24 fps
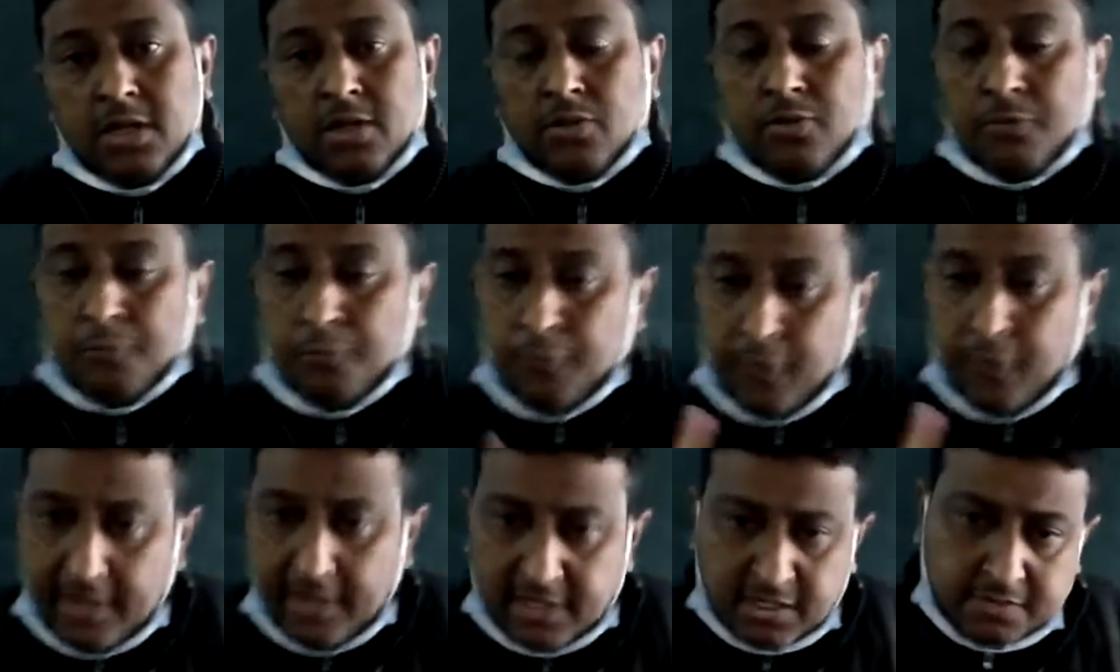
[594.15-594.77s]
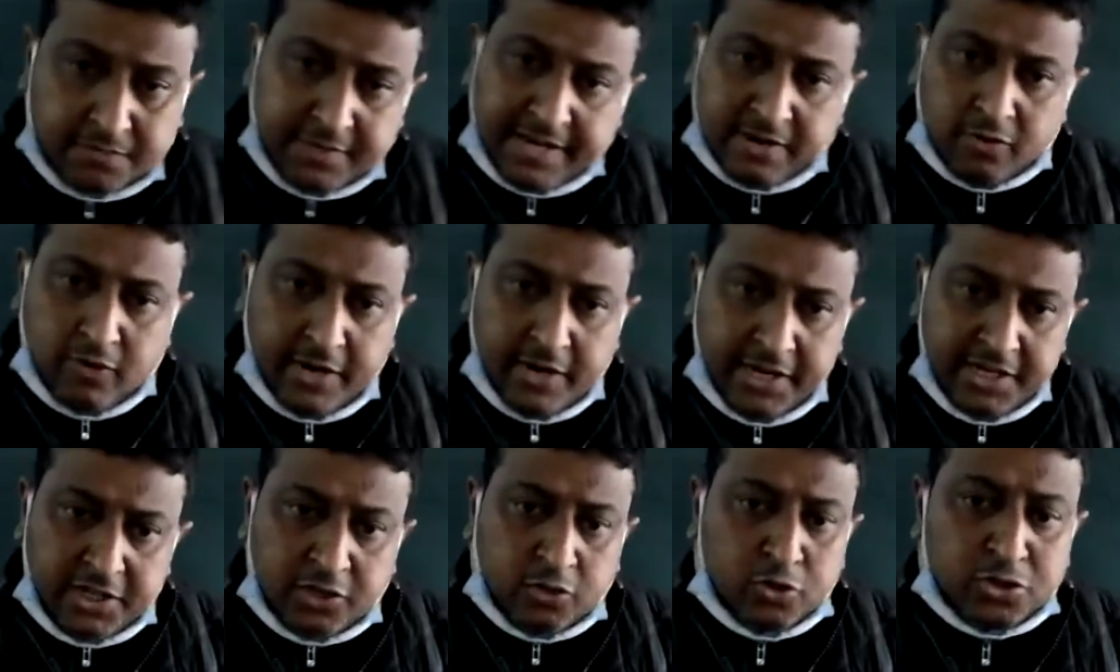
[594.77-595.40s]
So first we are
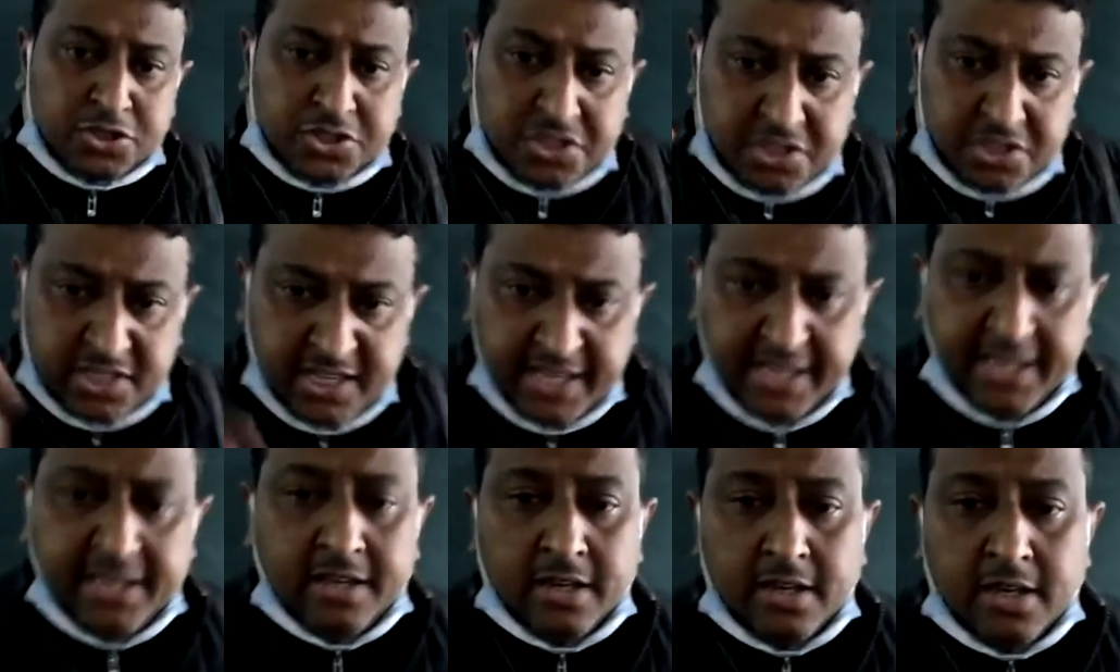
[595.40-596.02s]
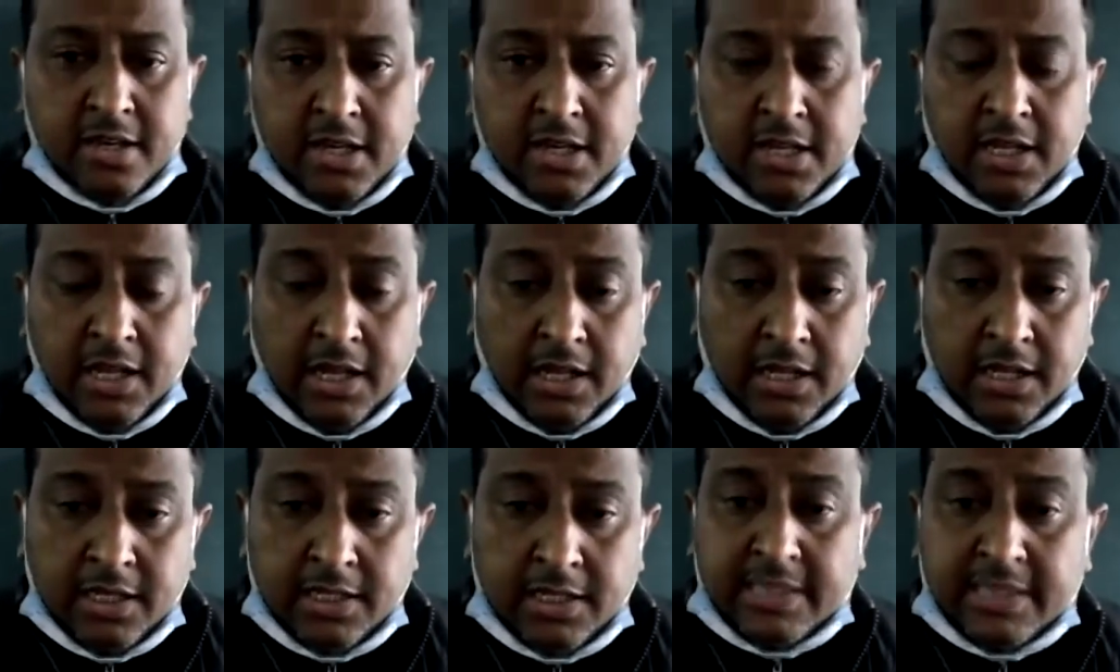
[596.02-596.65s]
going to see
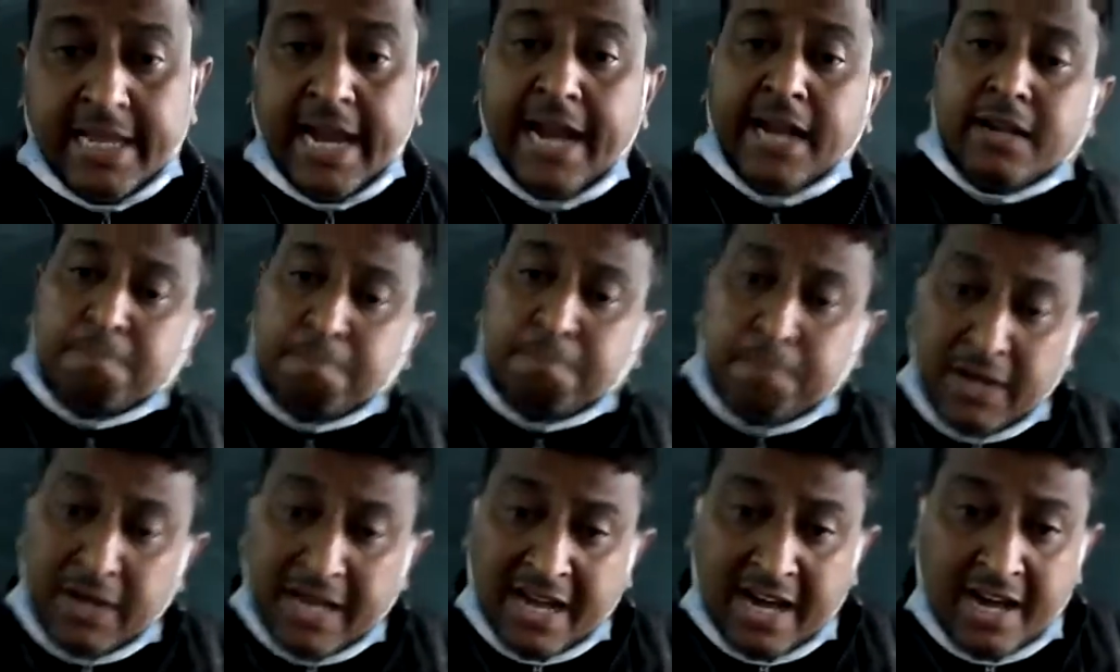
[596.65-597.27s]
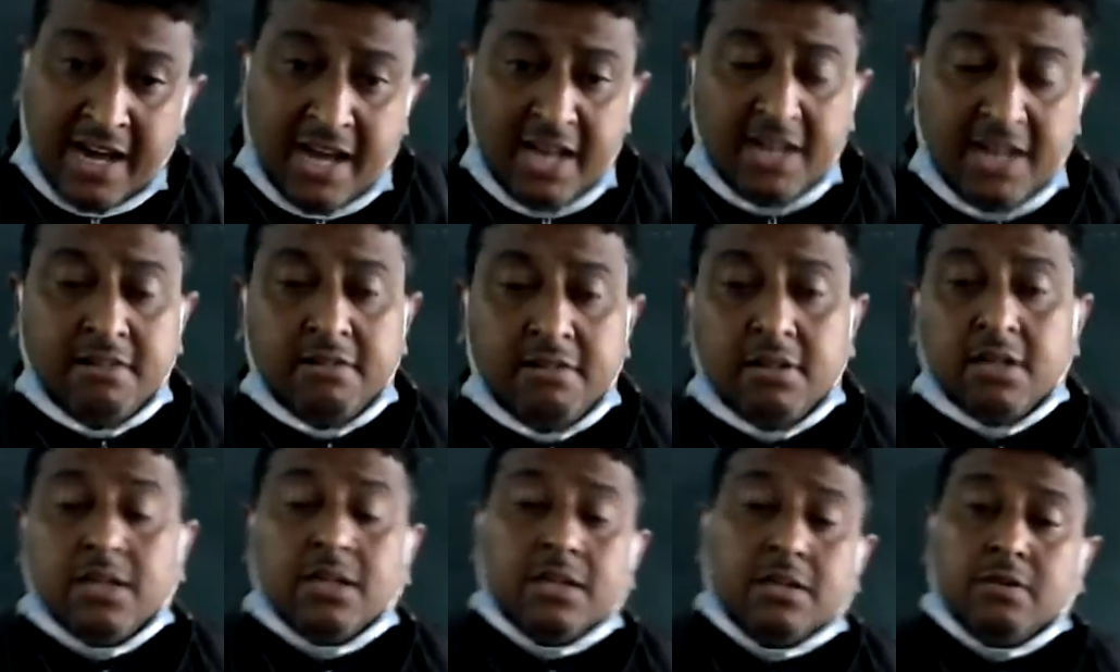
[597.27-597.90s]
that plan
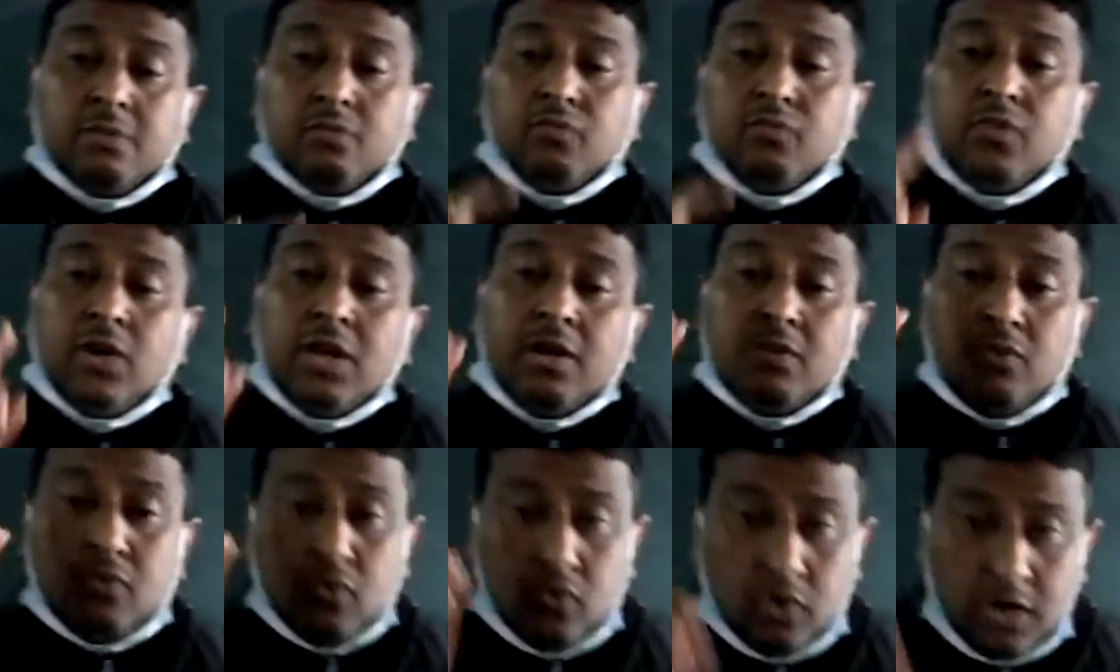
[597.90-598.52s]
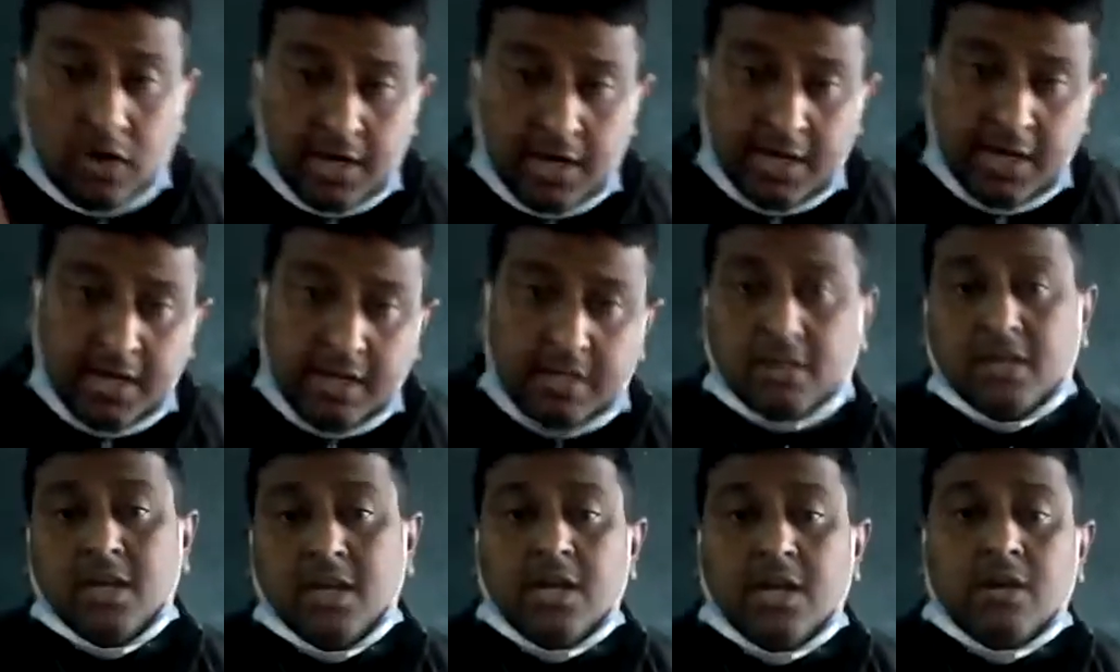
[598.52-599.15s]
will
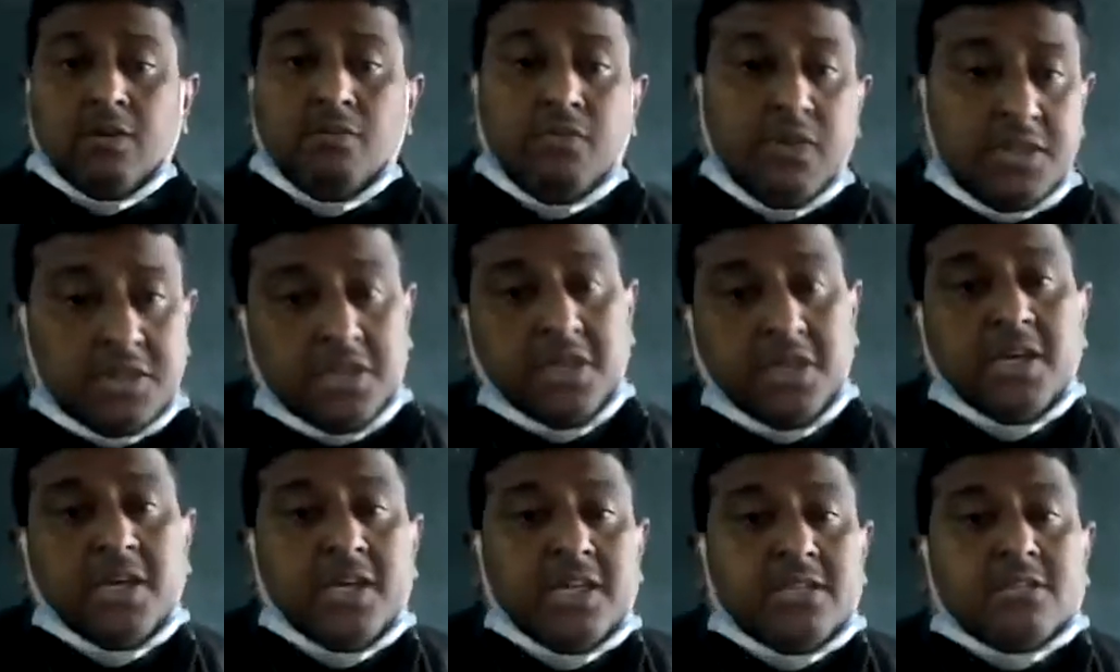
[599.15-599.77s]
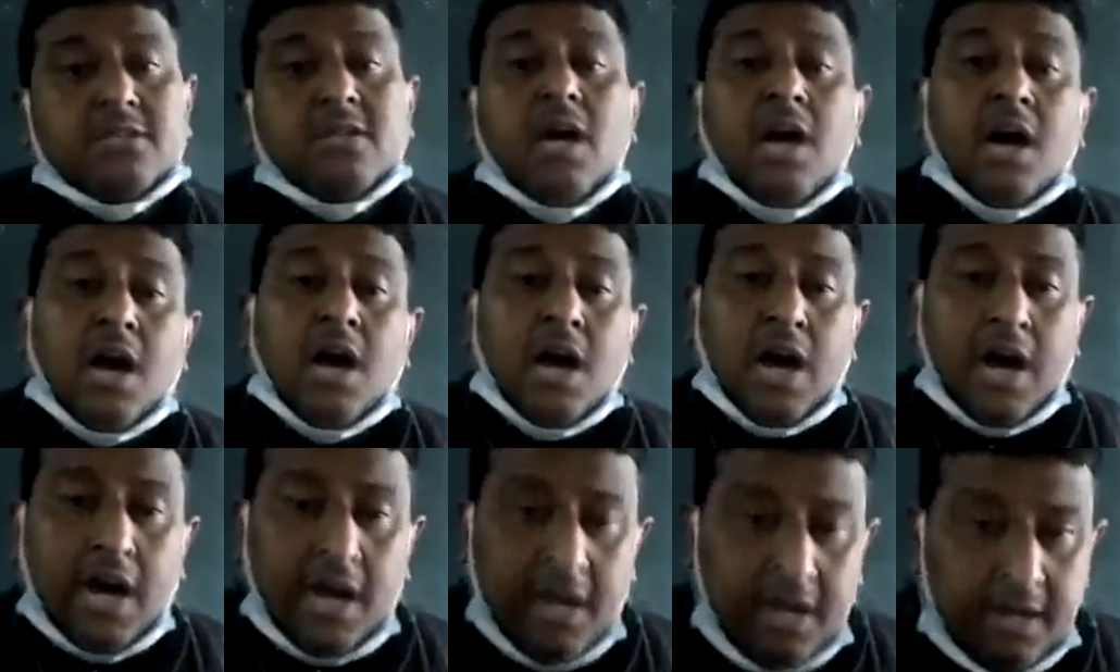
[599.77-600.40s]
work with his
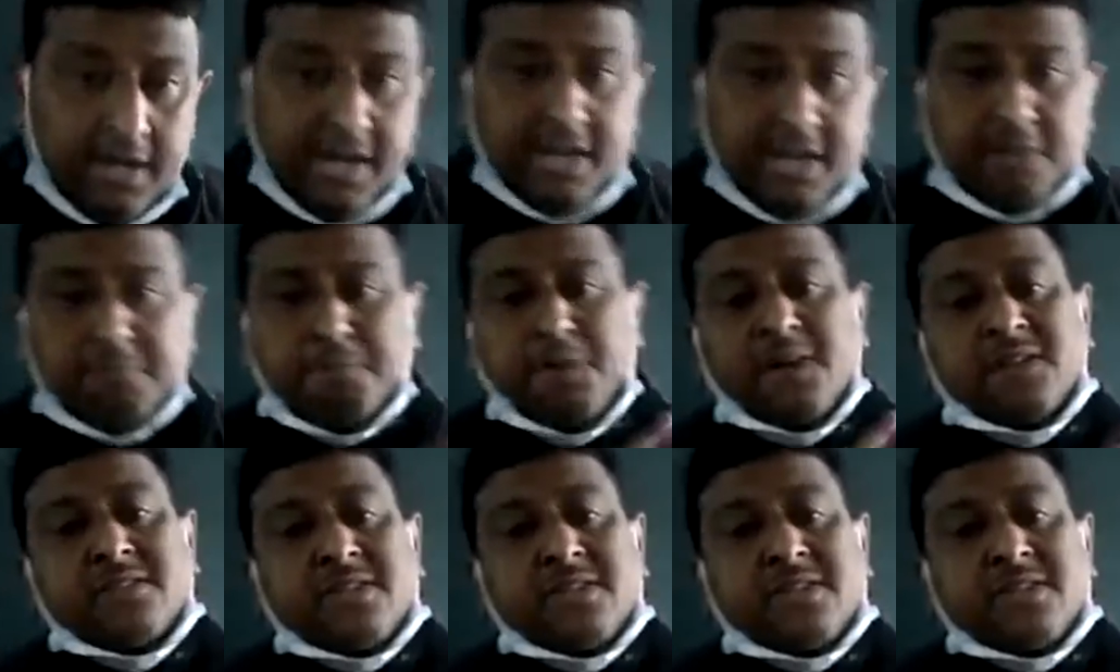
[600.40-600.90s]
100%